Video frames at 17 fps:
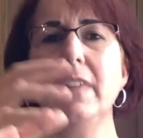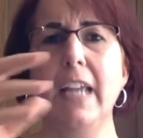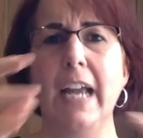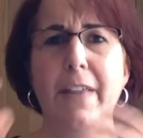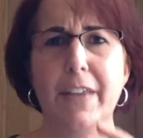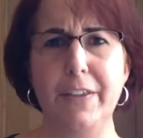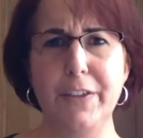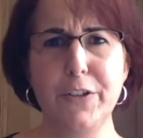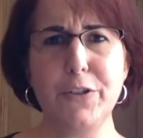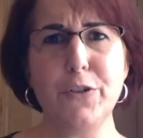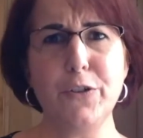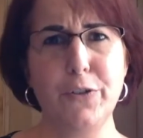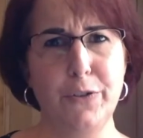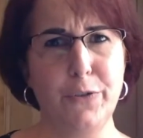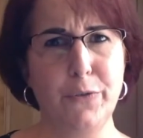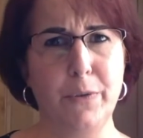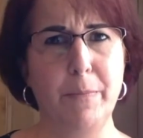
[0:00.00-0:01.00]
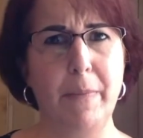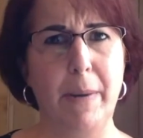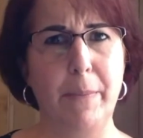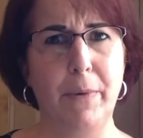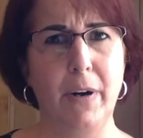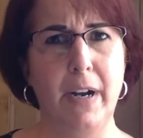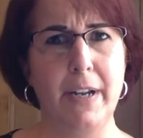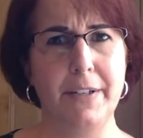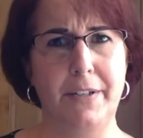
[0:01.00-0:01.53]
and then the students were
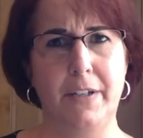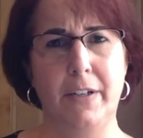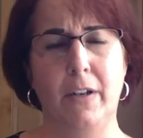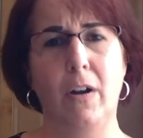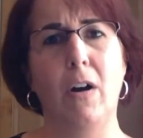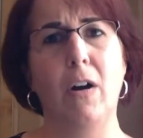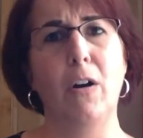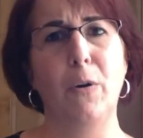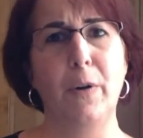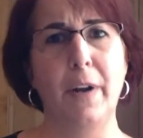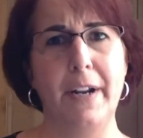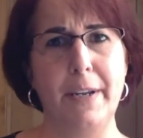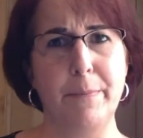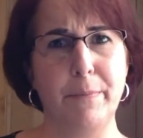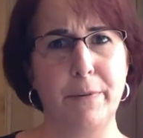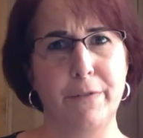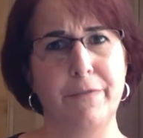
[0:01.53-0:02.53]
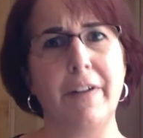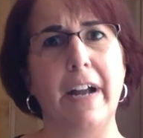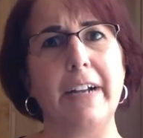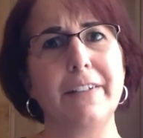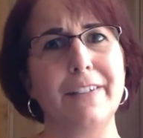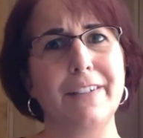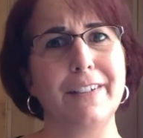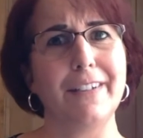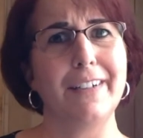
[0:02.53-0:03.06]
memorizing already
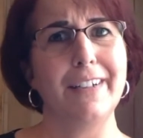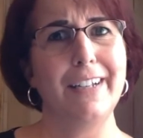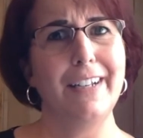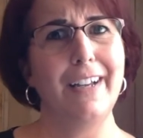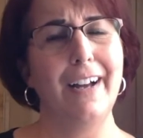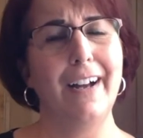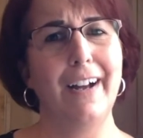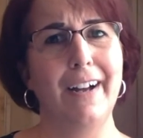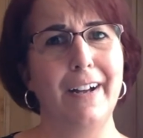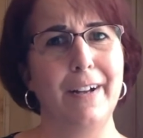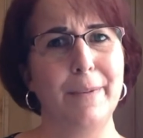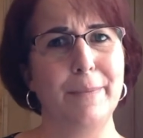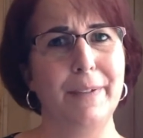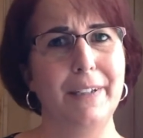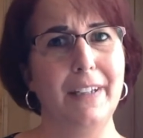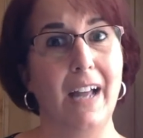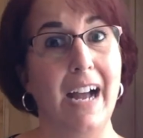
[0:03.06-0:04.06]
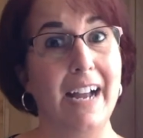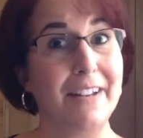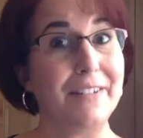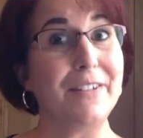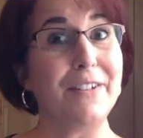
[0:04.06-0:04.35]
perfected um, lines.